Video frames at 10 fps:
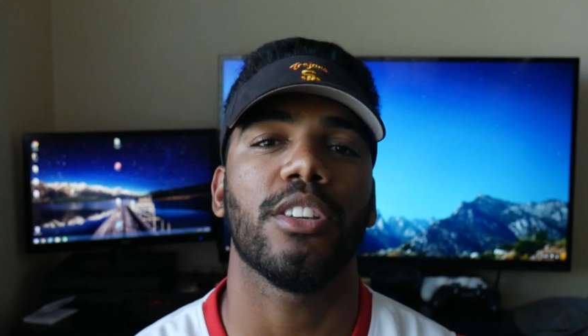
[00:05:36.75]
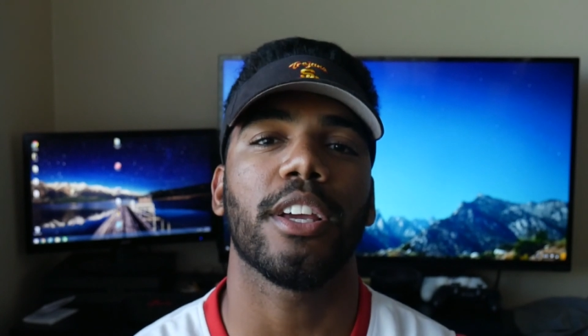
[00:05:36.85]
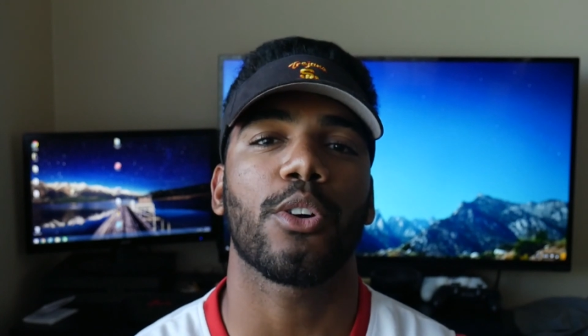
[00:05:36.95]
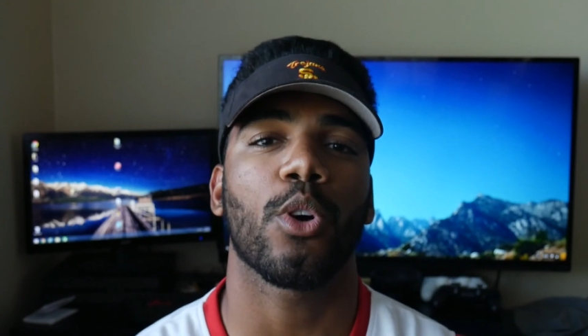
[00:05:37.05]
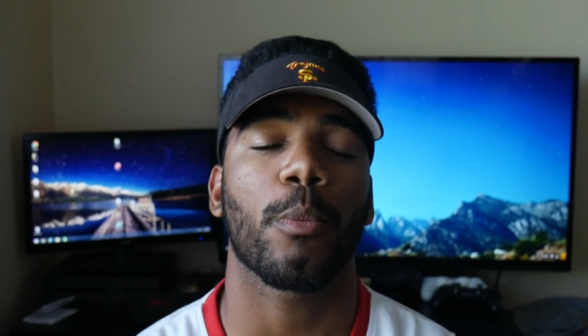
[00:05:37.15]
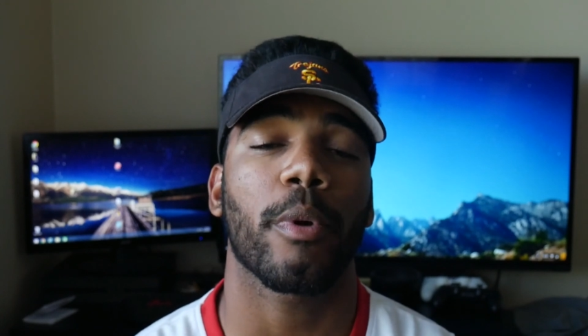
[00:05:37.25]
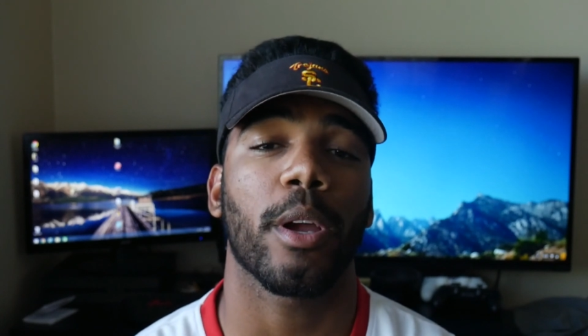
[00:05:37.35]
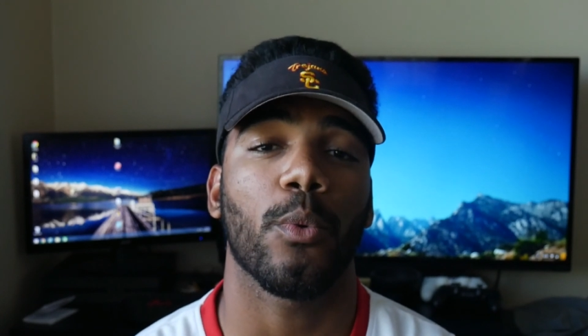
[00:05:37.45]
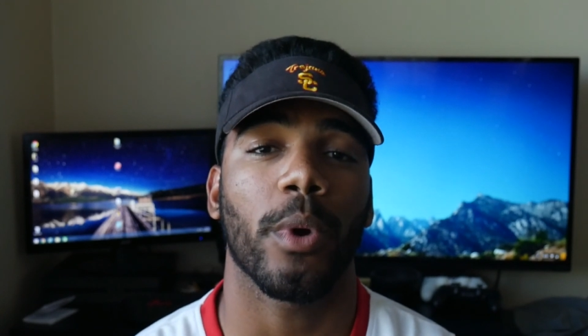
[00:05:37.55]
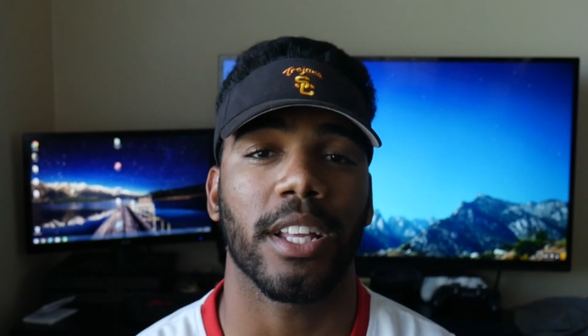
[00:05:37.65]

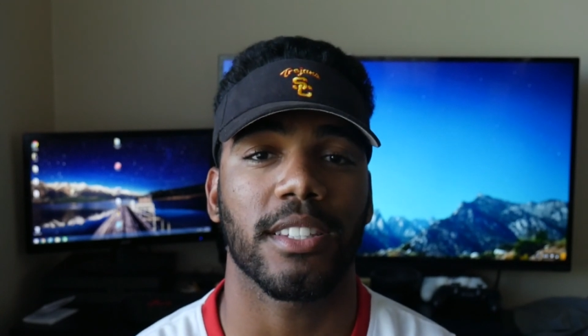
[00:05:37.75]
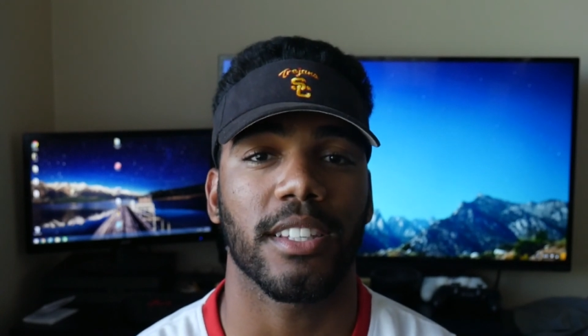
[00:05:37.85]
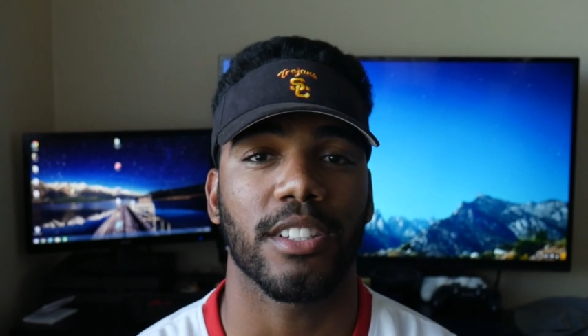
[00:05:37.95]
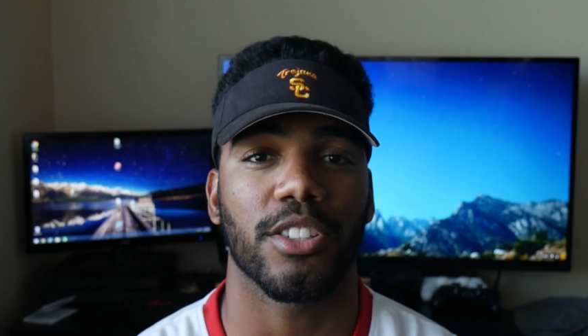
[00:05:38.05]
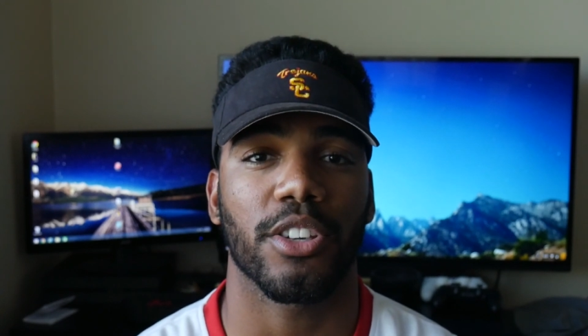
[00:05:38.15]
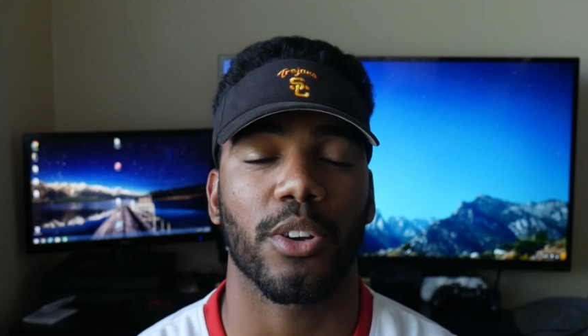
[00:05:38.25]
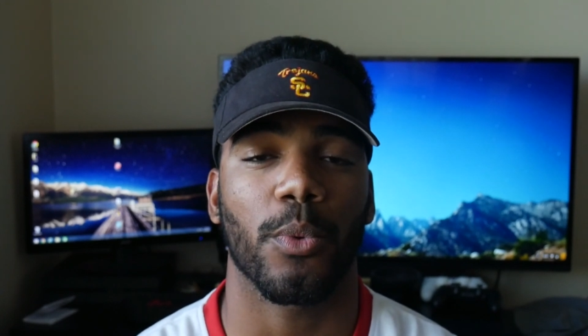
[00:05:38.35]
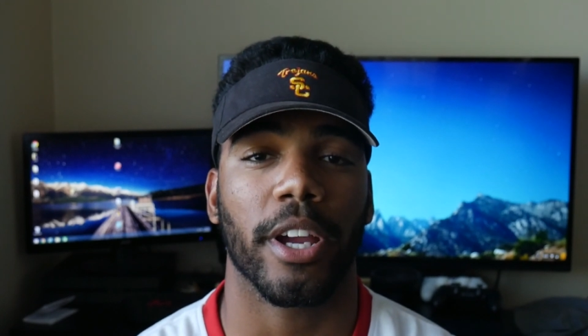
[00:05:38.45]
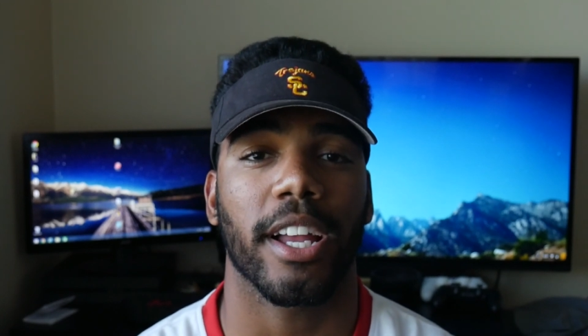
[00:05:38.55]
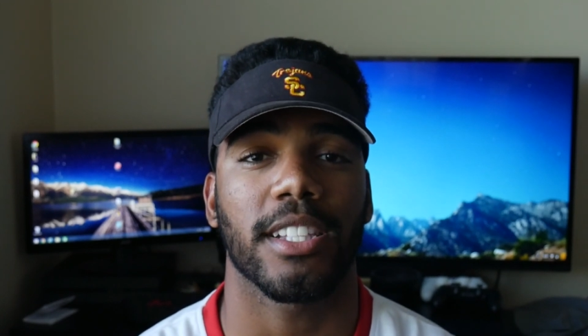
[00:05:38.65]
incorporate weights into your
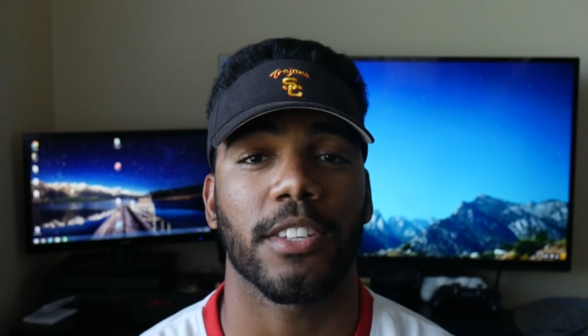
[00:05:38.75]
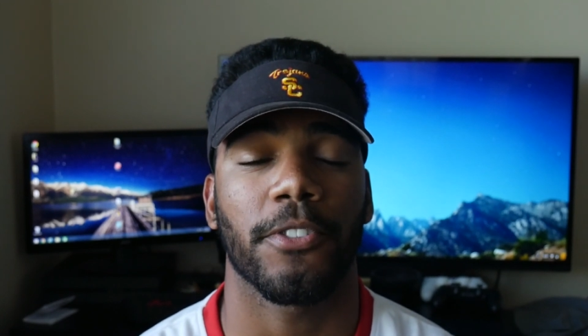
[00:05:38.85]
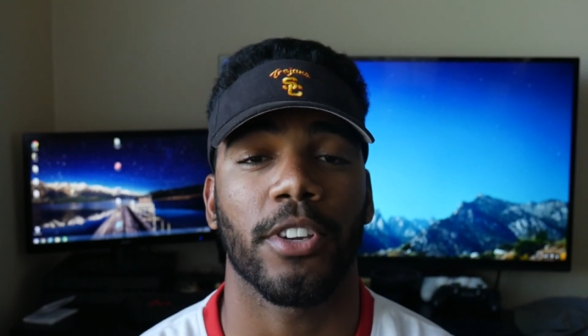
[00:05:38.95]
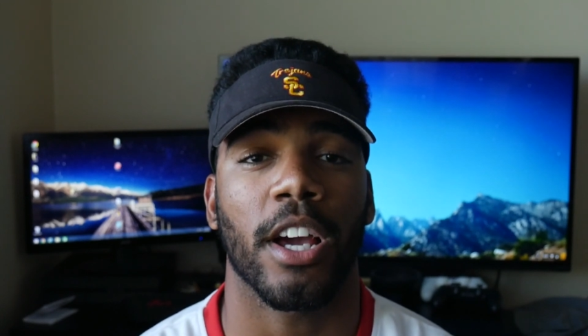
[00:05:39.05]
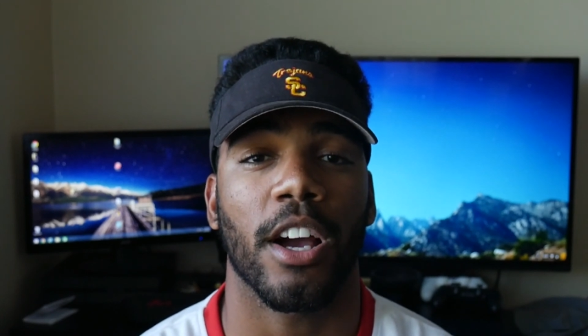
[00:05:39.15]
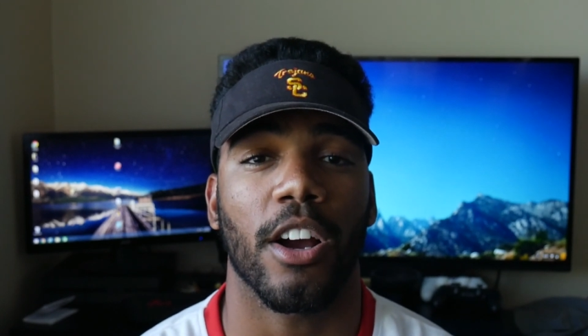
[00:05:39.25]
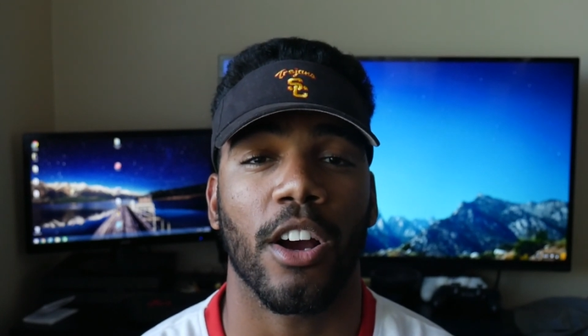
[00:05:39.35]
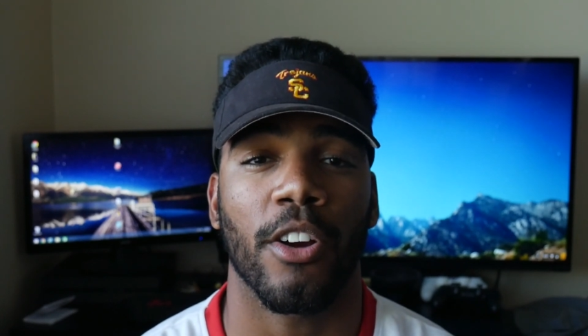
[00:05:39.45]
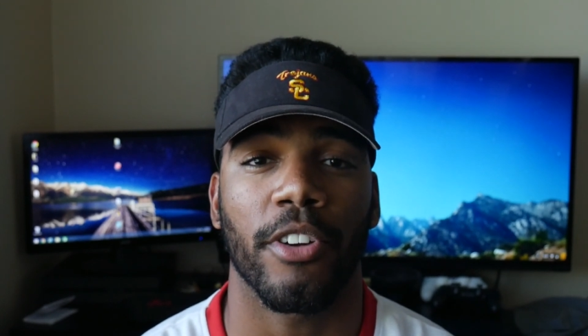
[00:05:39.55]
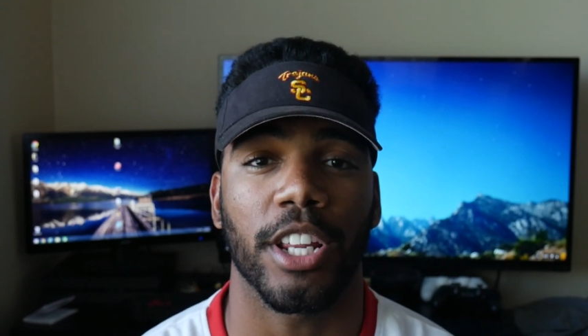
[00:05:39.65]
workouts if you're not
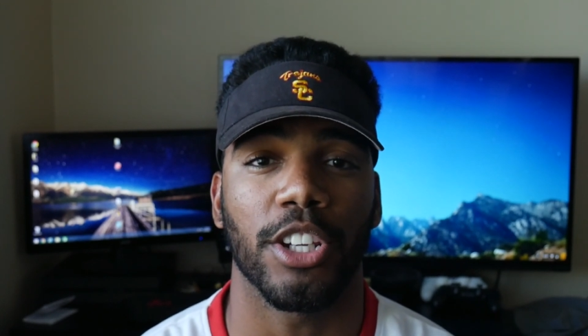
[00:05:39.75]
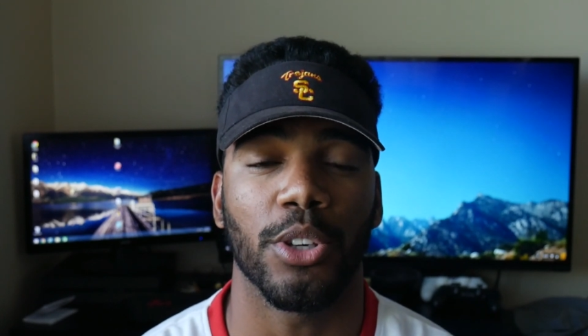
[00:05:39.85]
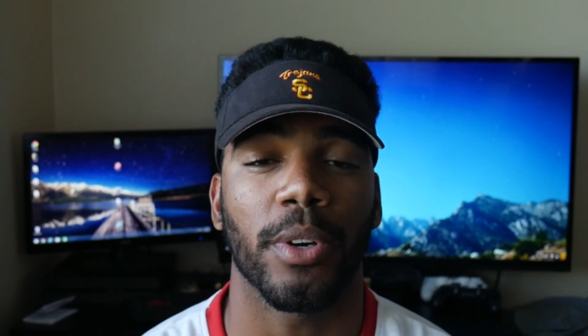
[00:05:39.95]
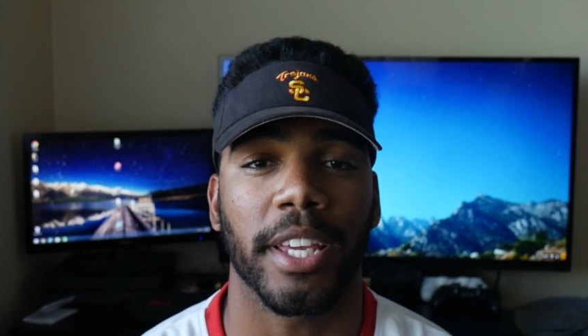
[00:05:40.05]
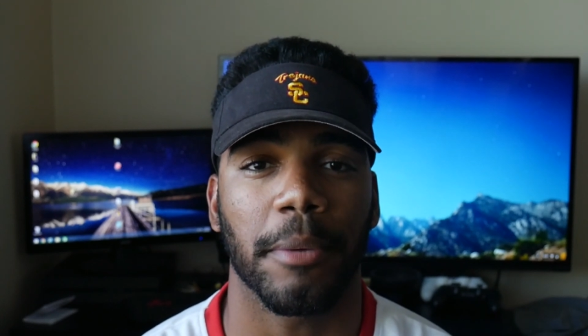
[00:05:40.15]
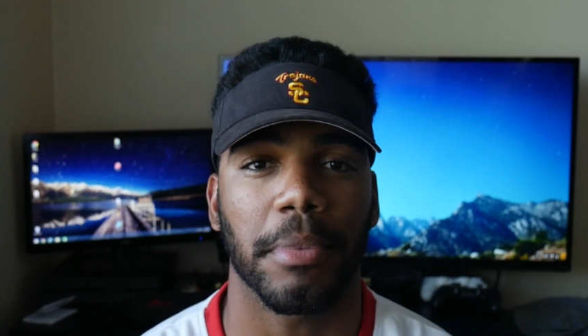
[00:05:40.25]
already doing it,